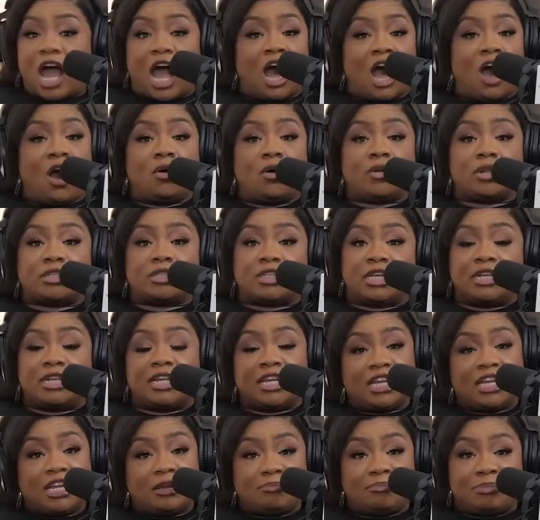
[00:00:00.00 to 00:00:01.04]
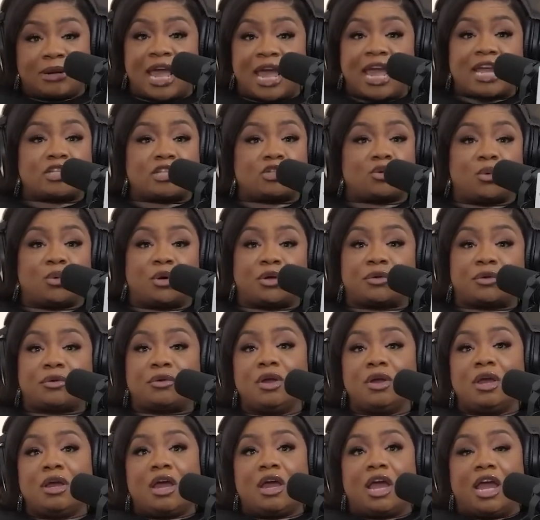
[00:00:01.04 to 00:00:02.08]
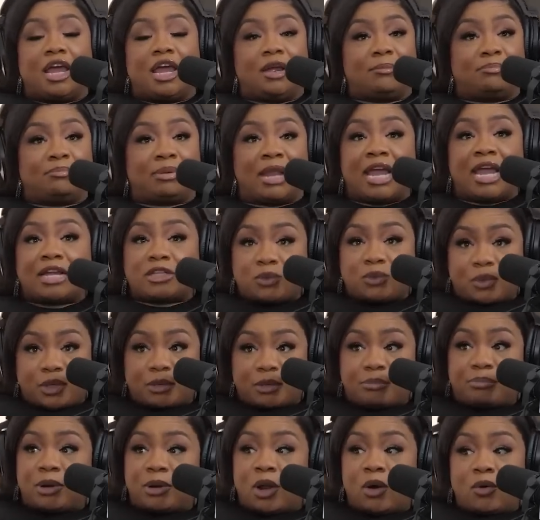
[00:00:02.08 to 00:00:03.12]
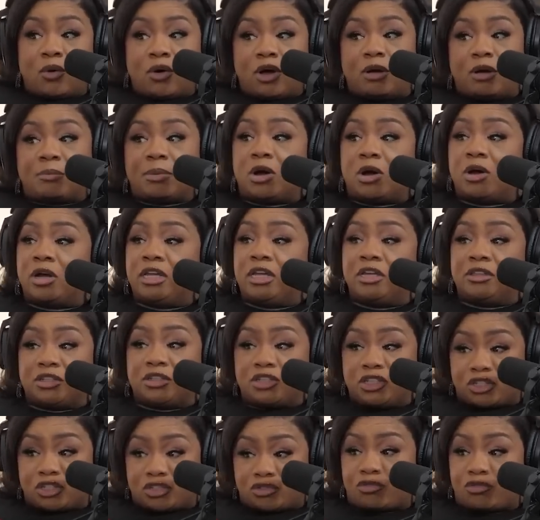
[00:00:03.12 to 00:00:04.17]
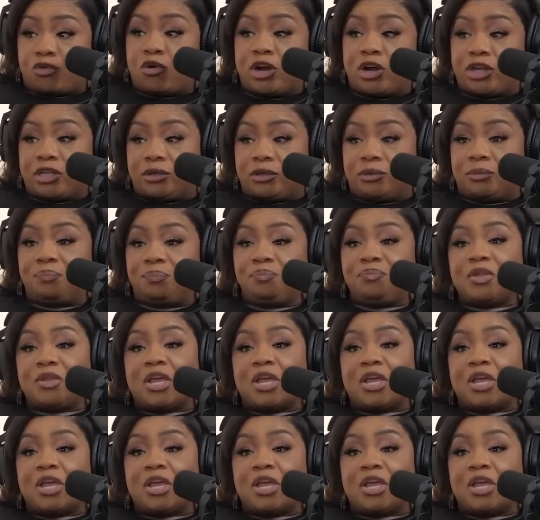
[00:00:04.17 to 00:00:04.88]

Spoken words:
Then it hit Black Twitter, and Black Twitter blow up or either destroy you.